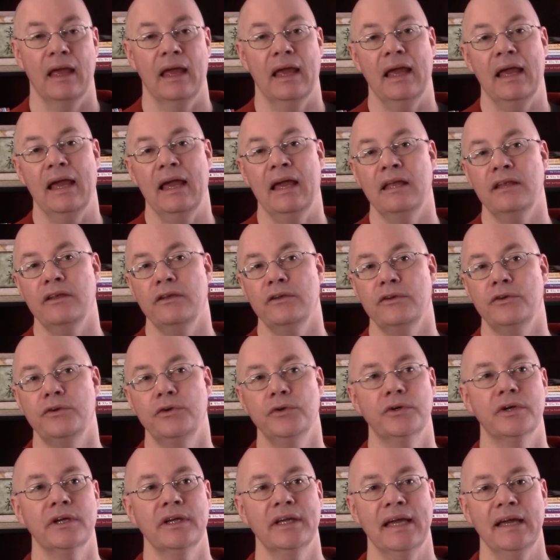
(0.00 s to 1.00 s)
And you
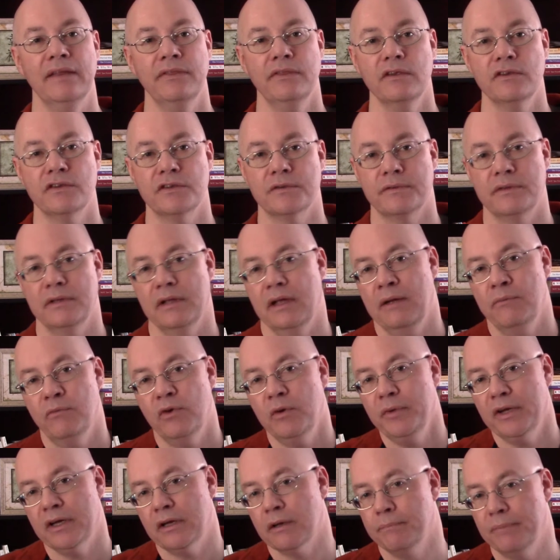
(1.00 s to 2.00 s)
can get this, and
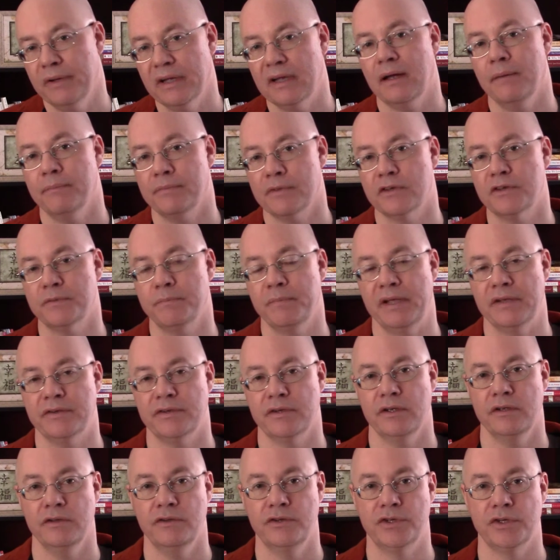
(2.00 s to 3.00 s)
women can pick up this
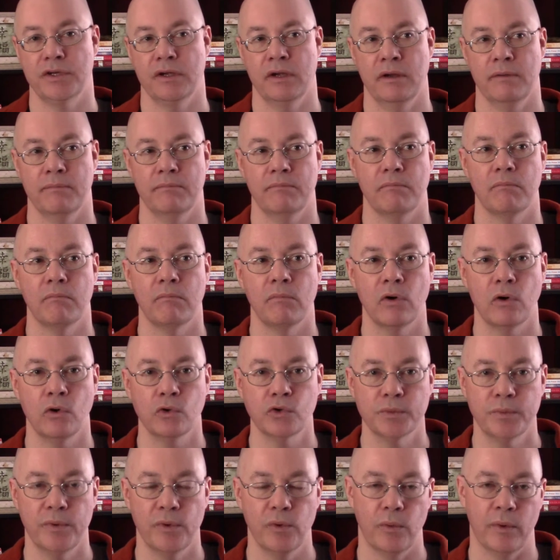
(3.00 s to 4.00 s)
message
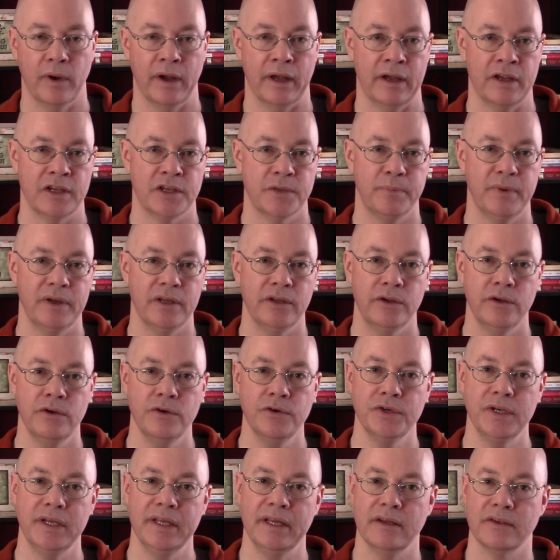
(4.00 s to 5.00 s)
multiple ways, but
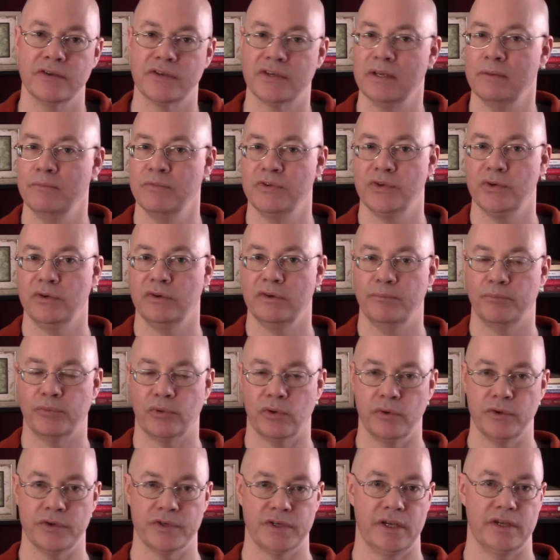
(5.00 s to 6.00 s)
usually it's some sort of
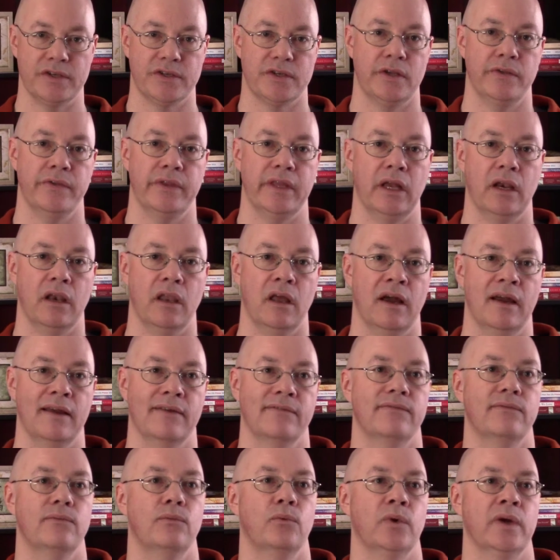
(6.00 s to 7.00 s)
process in their
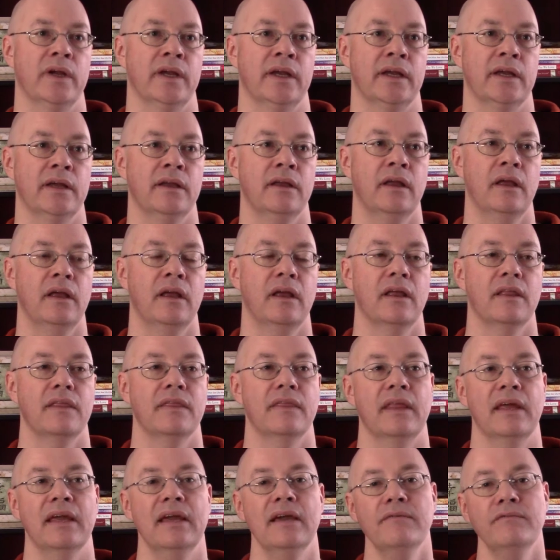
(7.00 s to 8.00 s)
life where
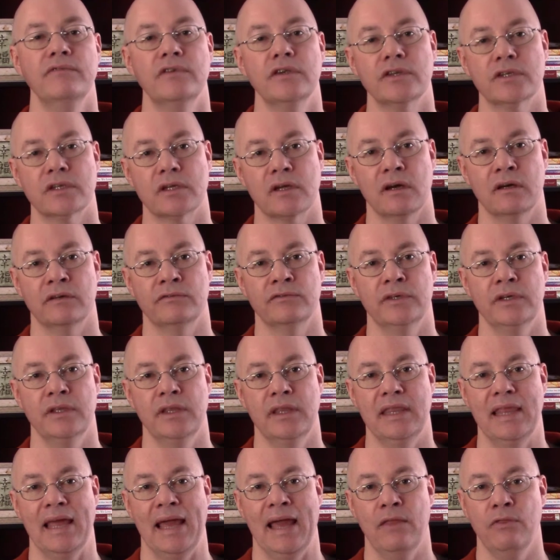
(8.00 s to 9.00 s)
they have
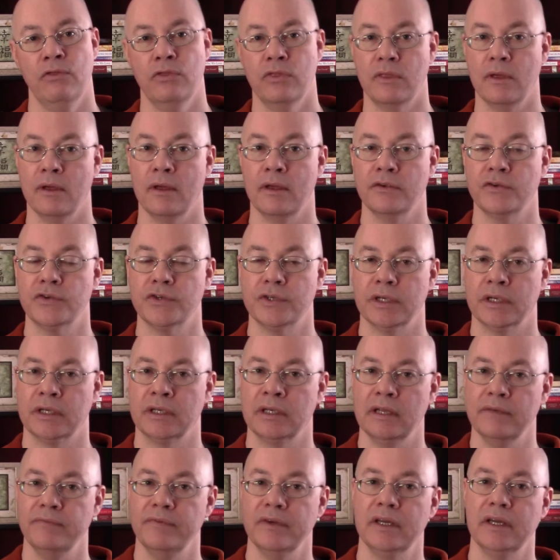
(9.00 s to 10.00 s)
discovered that the
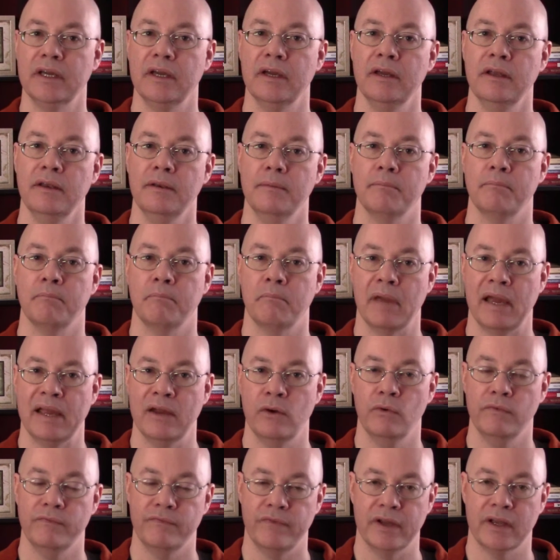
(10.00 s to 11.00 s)
significant
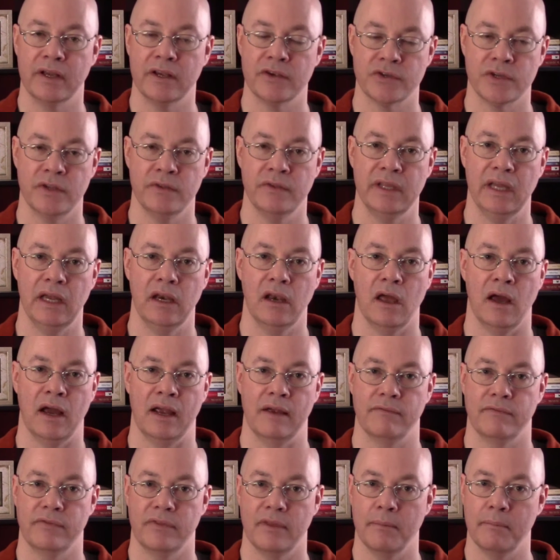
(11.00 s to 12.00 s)
male figures in their
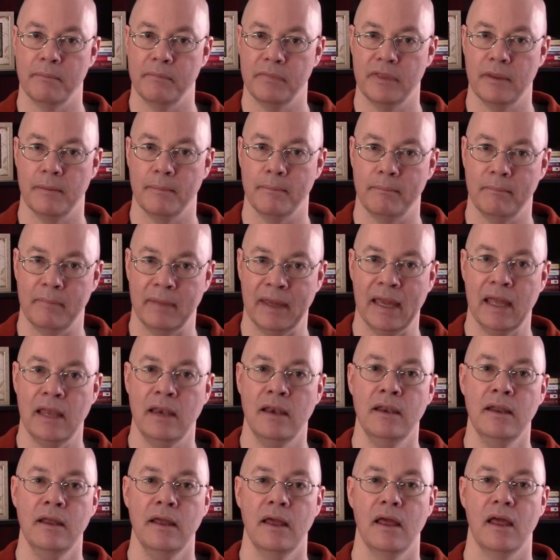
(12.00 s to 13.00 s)
life, the
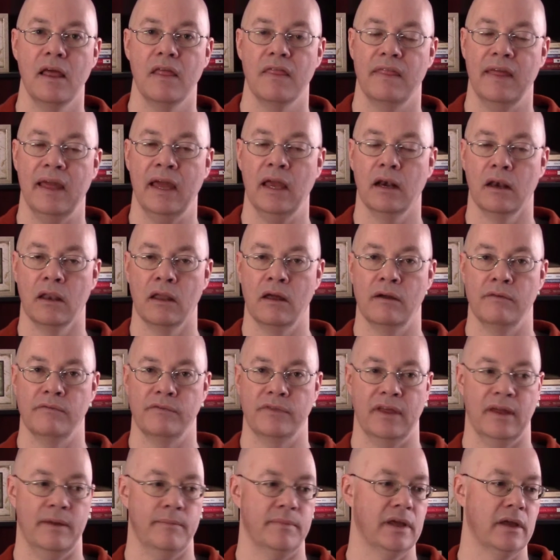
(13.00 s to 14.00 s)
men that love
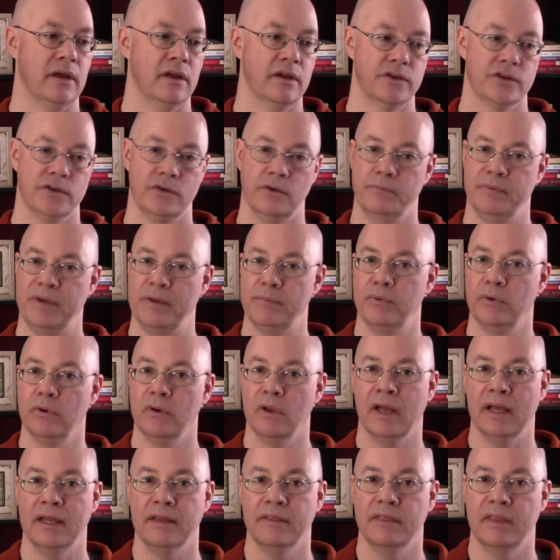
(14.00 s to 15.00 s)
them, so people
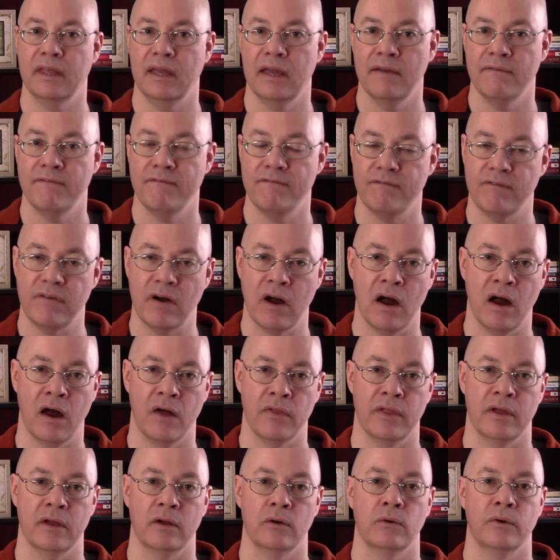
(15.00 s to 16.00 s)
like their
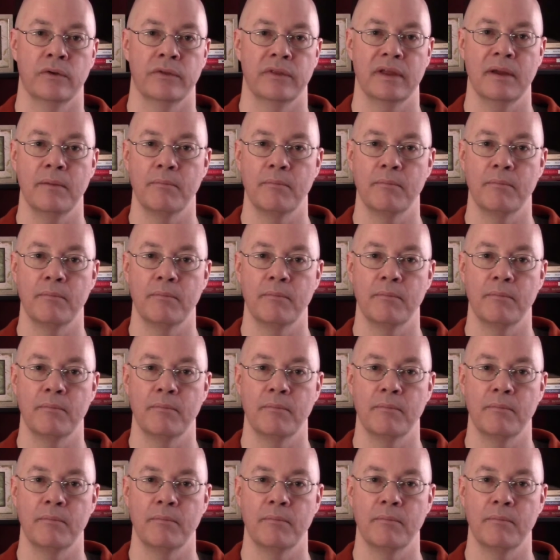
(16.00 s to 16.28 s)
father or their